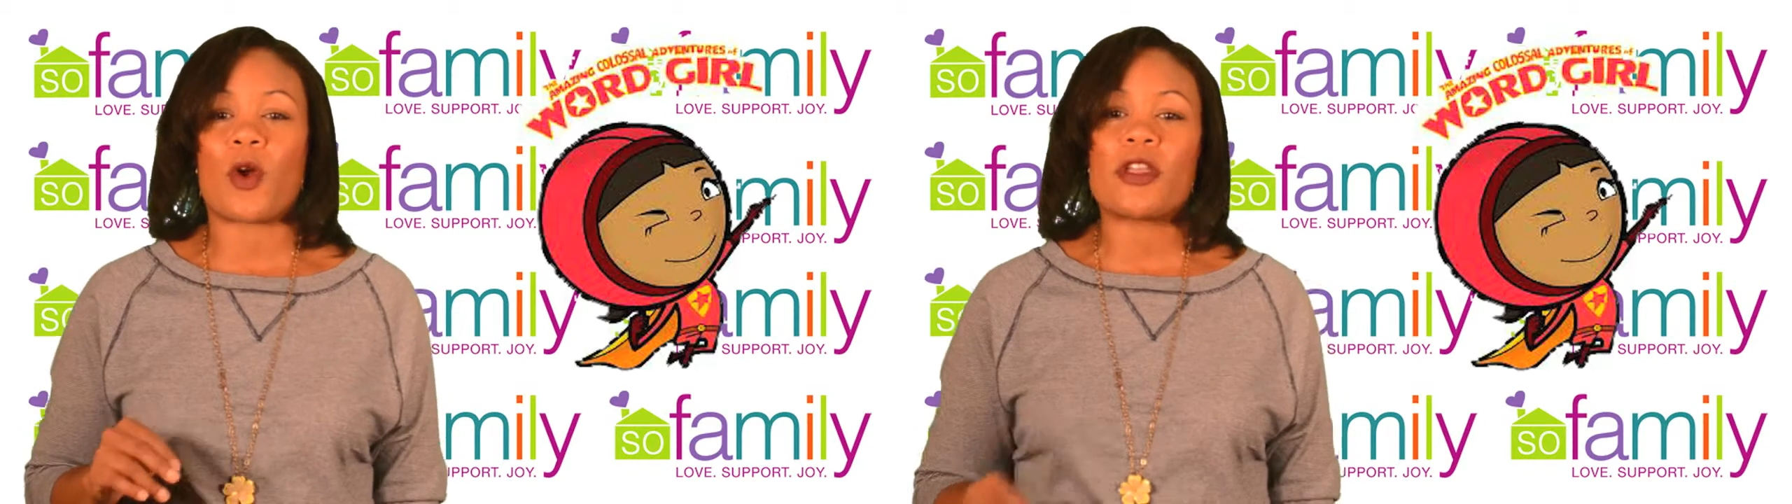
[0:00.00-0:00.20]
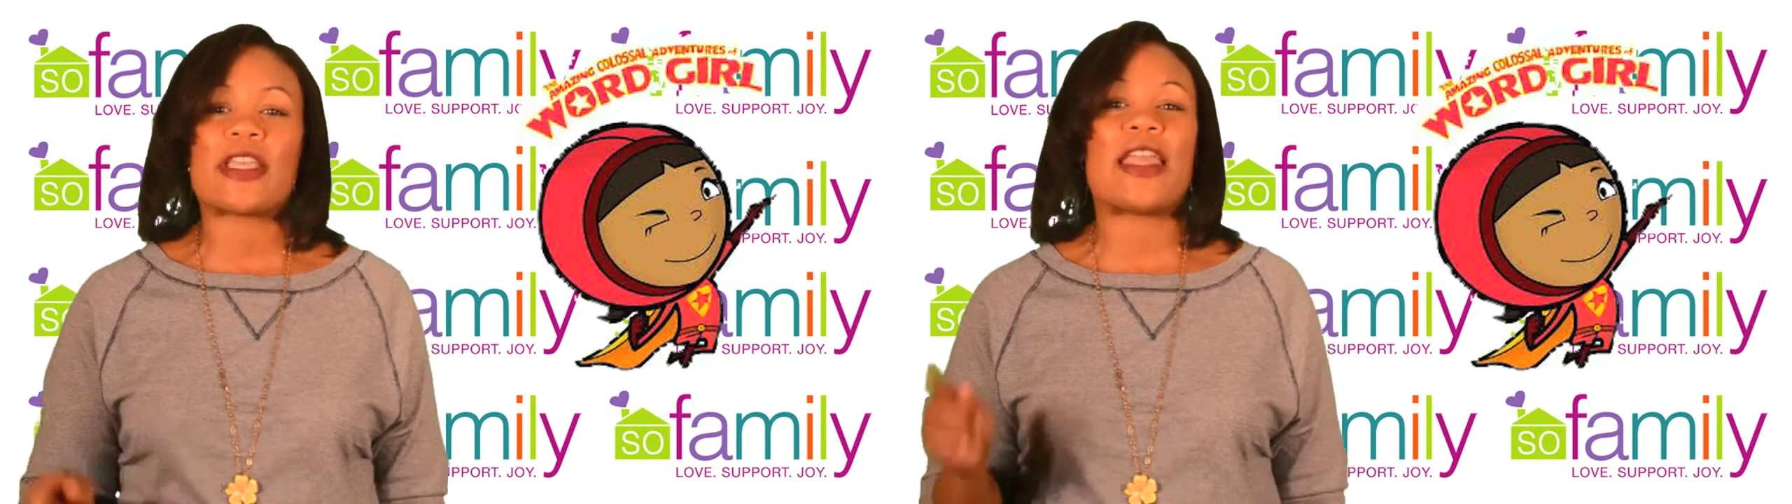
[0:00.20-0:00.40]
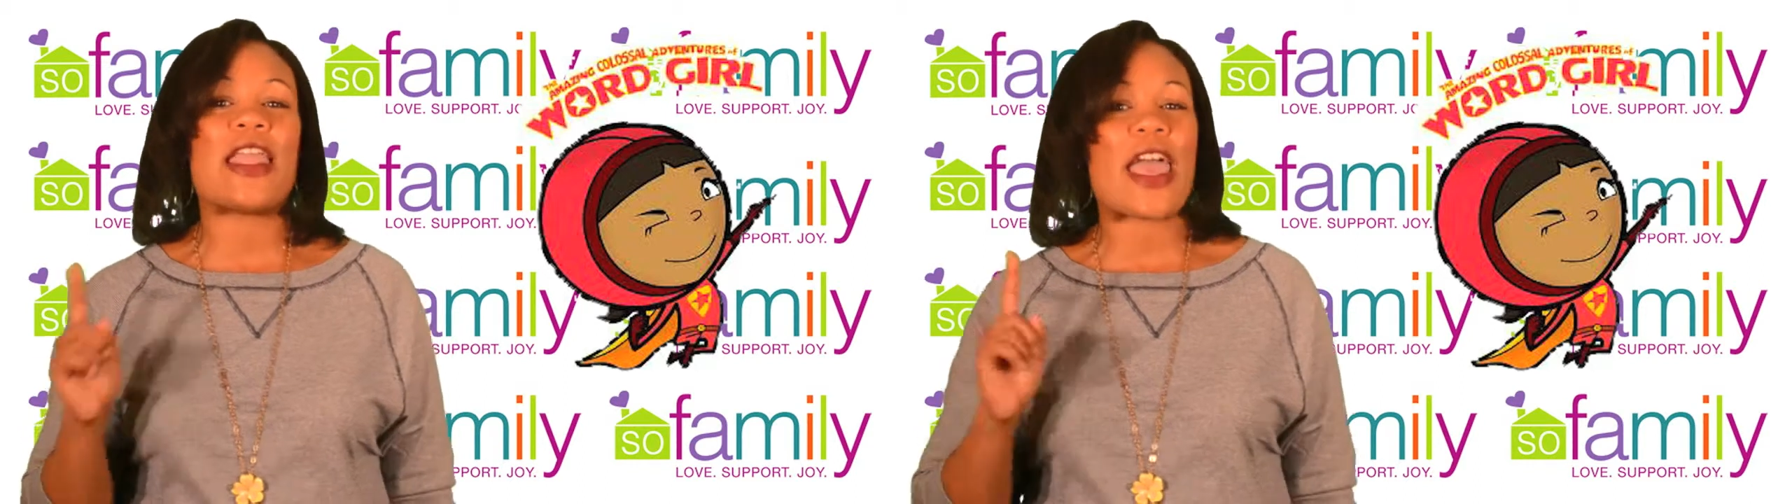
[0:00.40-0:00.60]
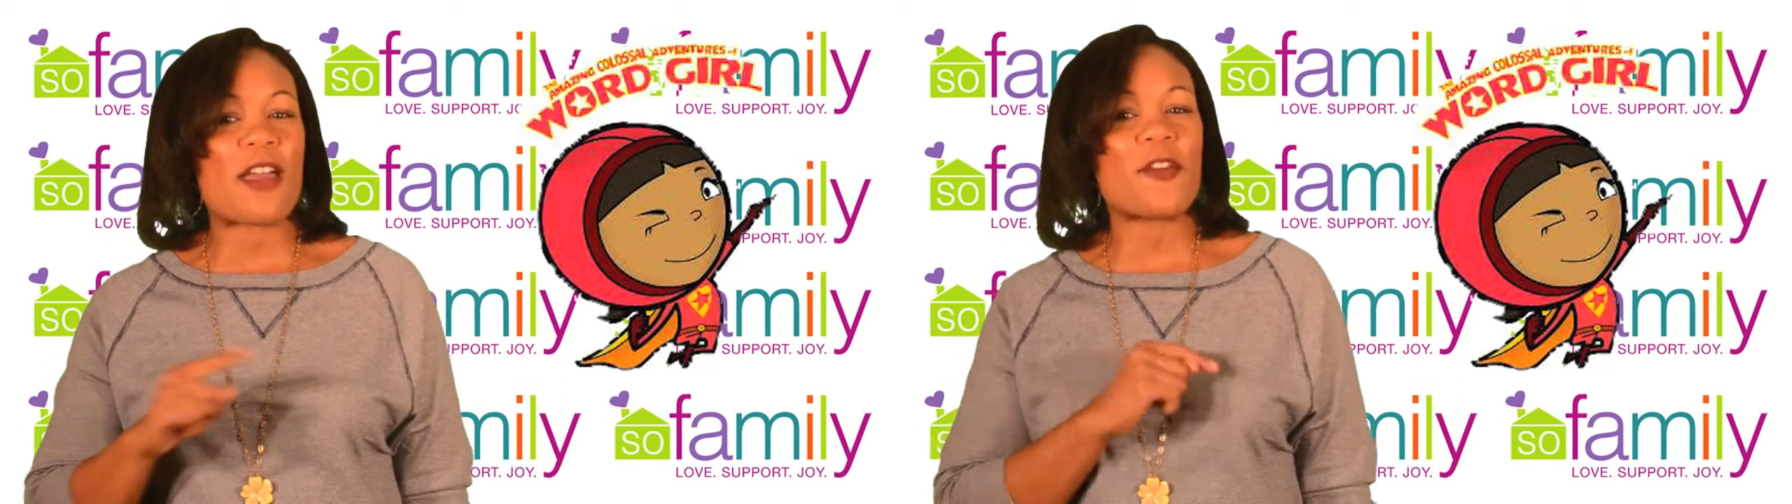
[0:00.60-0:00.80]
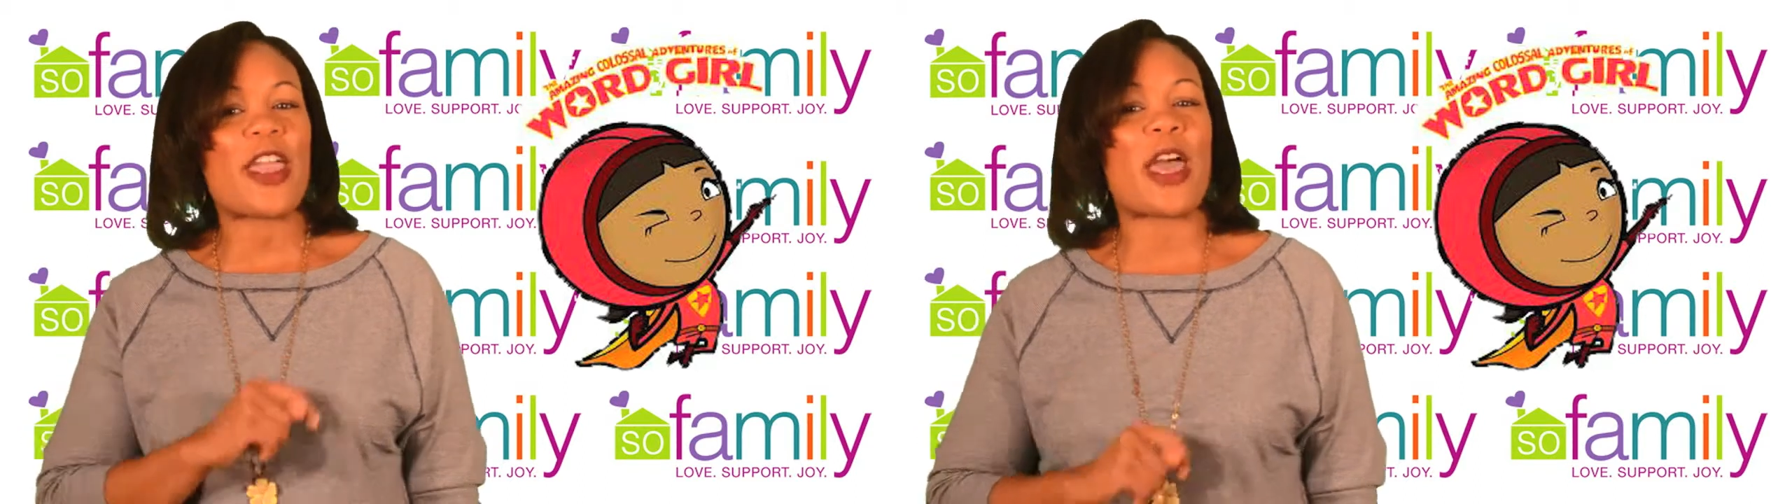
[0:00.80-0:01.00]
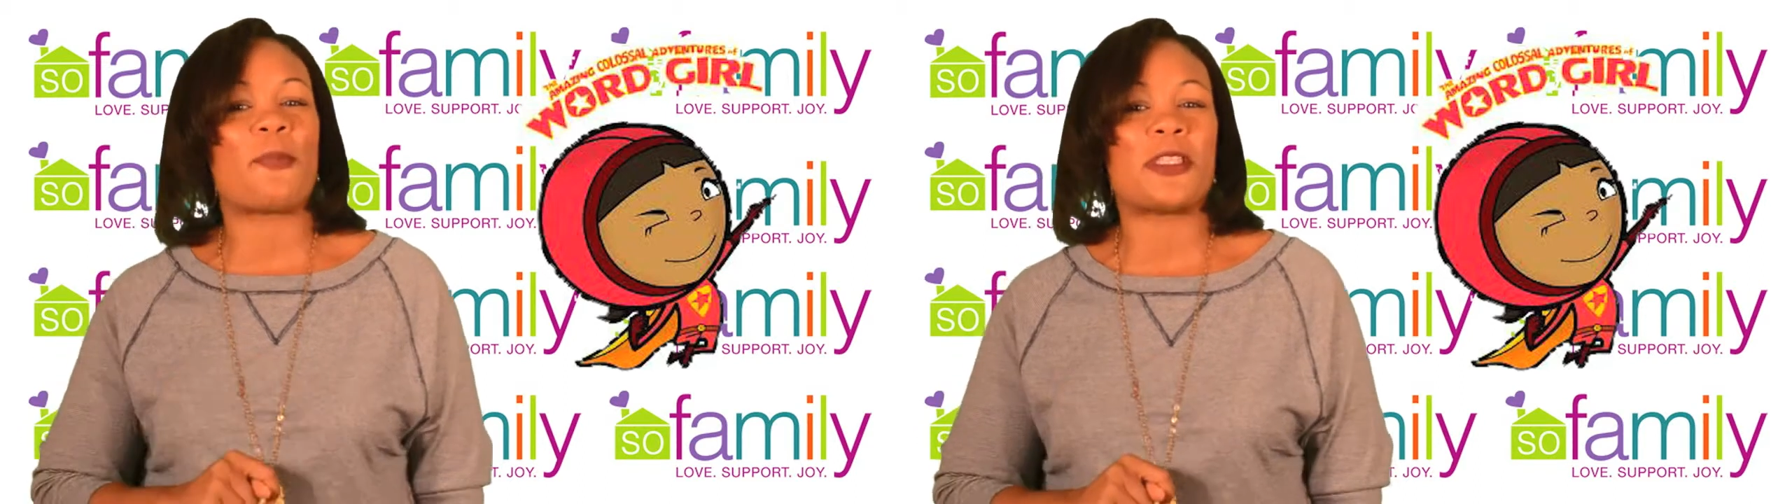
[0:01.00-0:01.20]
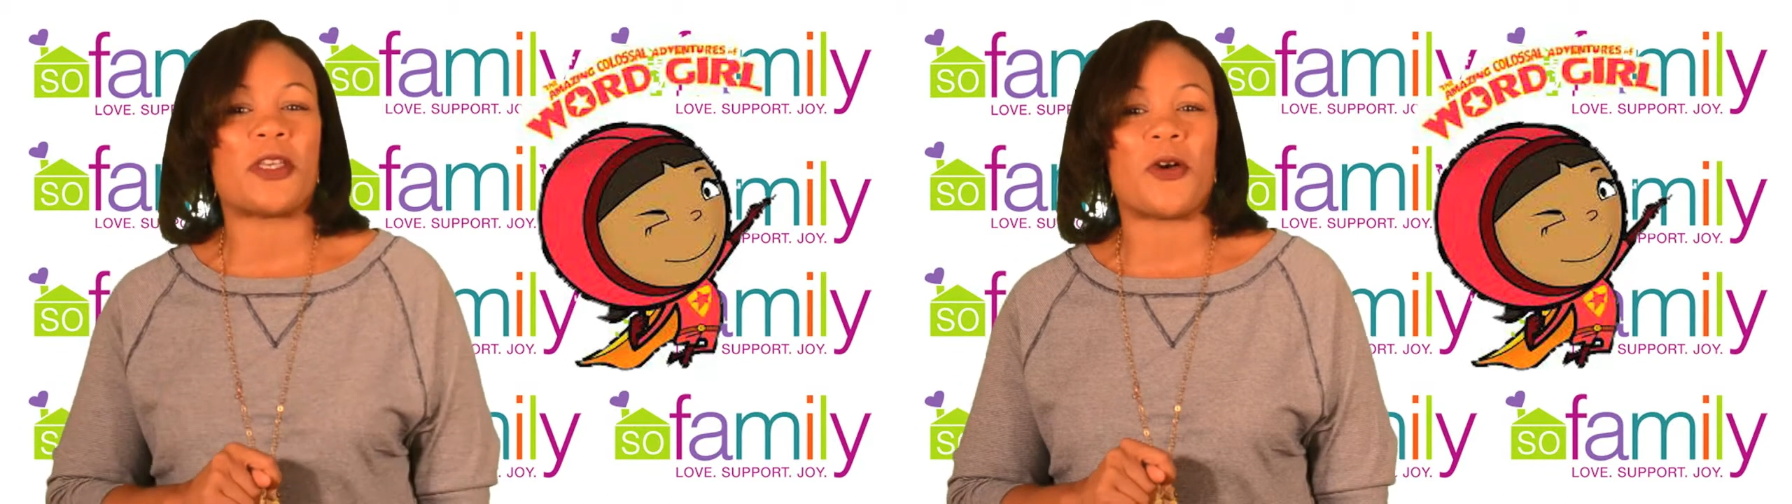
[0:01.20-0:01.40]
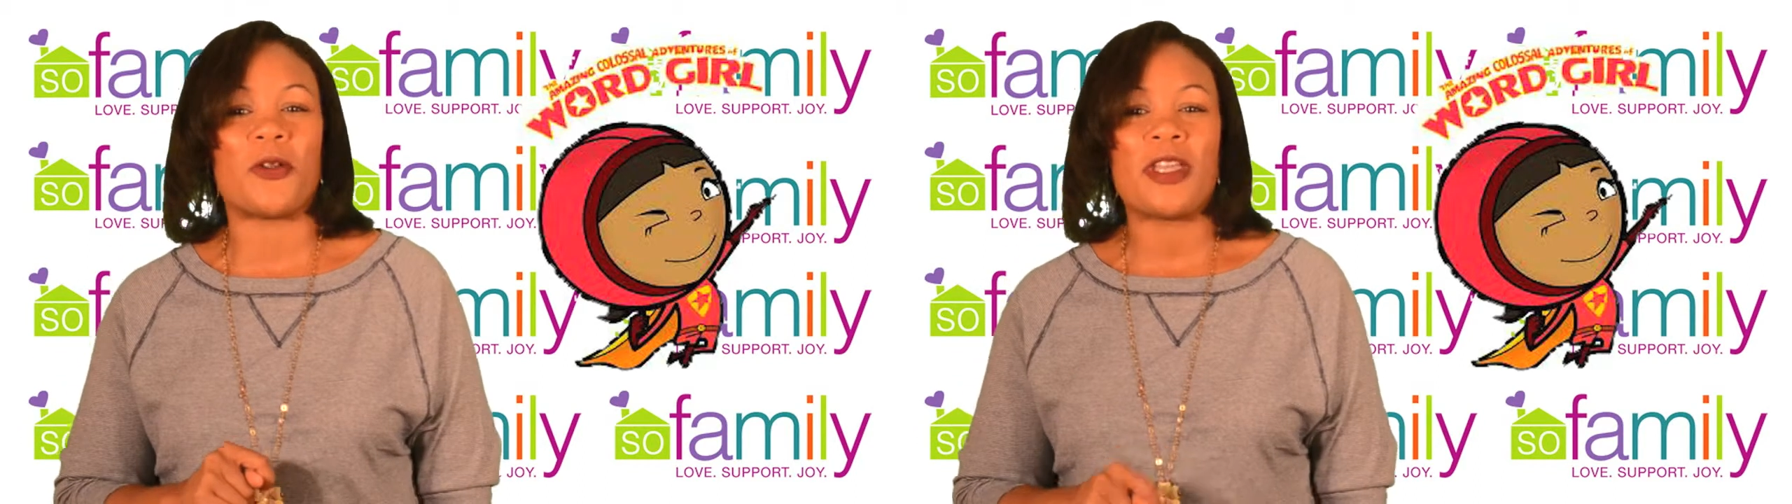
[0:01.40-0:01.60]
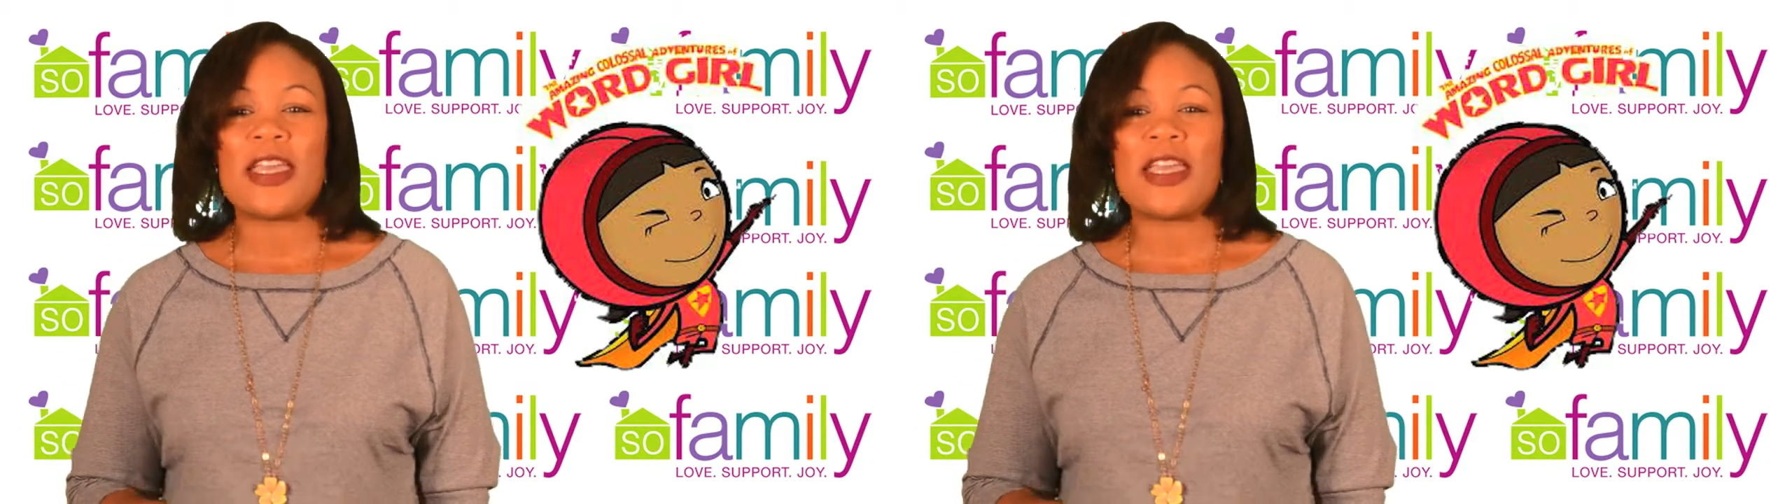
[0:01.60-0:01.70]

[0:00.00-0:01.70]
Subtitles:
words in every episode.